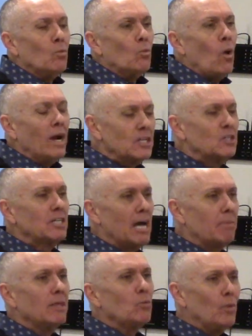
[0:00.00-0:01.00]
What is
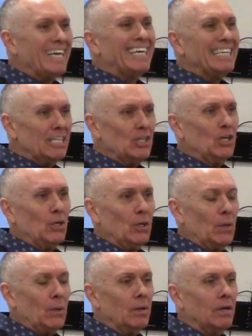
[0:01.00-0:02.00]
something we can
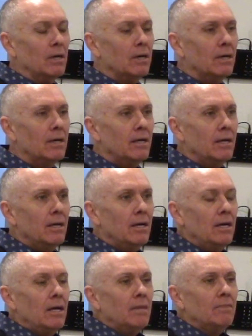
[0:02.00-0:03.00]
do
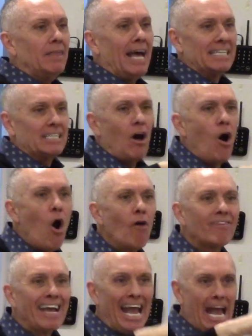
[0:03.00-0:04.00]
that's
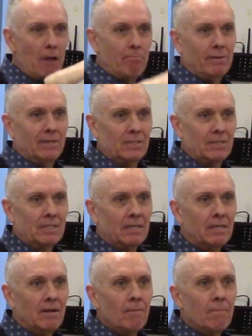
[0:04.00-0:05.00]
off campus,
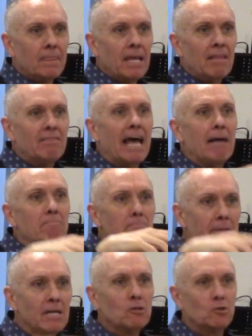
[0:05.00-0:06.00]
that
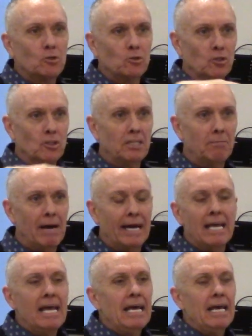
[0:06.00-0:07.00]
ministers to
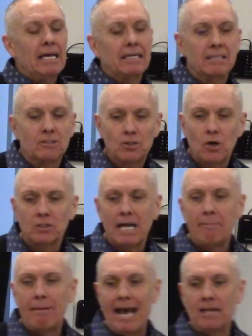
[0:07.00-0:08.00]
somebody? The church
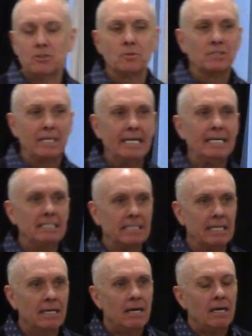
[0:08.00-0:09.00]
I pastored was
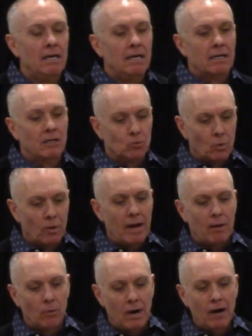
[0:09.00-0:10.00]
easy because where,
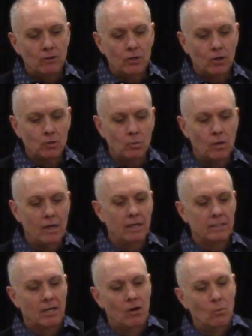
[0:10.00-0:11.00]
where our church
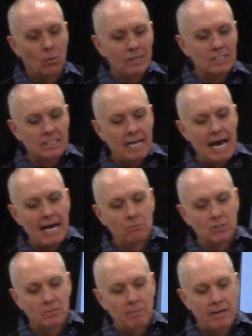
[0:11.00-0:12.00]
was, on one side
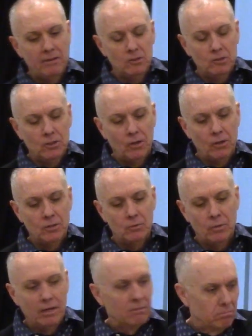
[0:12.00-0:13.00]
was a Methodist church.
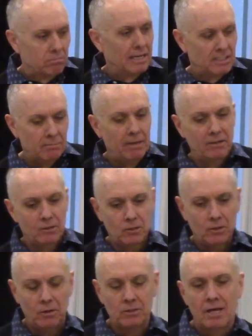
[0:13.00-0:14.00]
Well, that's a Methodist
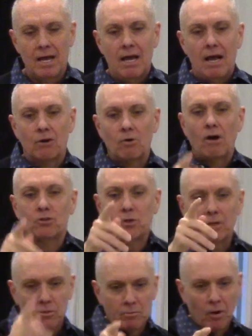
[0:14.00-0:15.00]
church. Across the
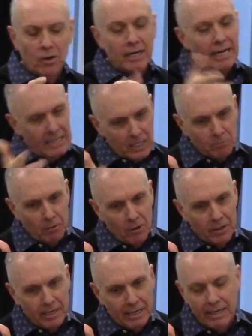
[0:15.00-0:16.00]
street was Burger King. That's
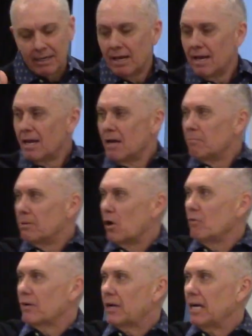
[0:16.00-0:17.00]
Burger King. But
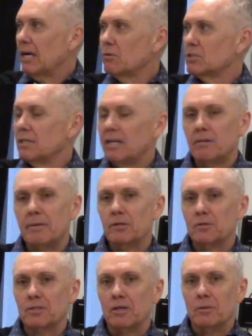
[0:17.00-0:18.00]
over here was an
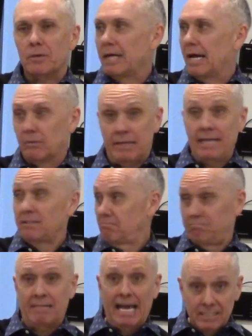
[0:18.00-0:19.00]
elementary school. We're like, well,
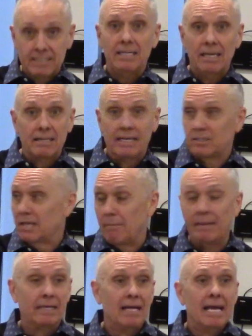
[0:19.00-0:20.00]
that's, that's it. They said, I
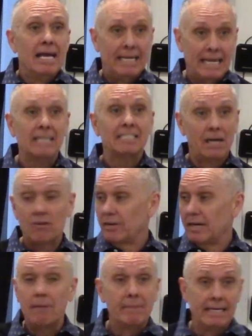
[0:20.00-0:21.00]
mean, and I say over
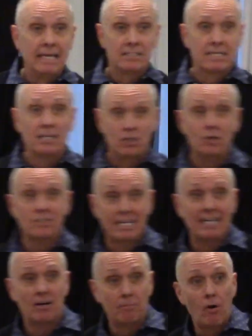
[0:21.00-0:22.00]
here, I mean, it's like you can
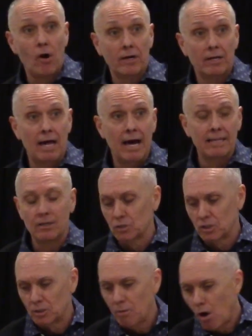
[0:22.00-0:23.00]
say in our parking lot, there's
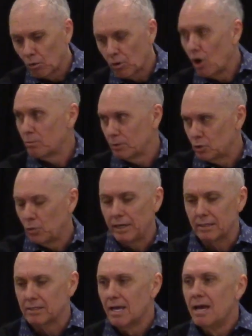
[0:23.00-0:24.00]
a small road between
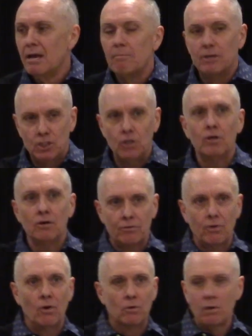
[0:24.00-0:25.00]
us, but you can
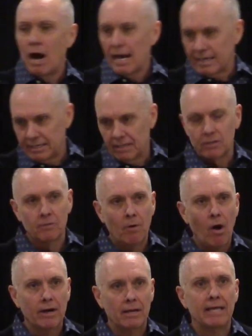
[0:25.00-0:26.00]
throw a rock and hit their
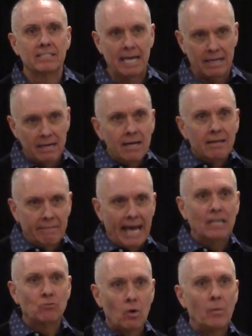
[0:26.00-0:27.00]
parking lot. It's like,
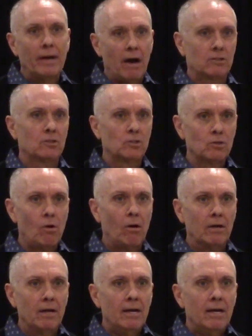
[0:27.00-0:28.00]
that's where we ought to start.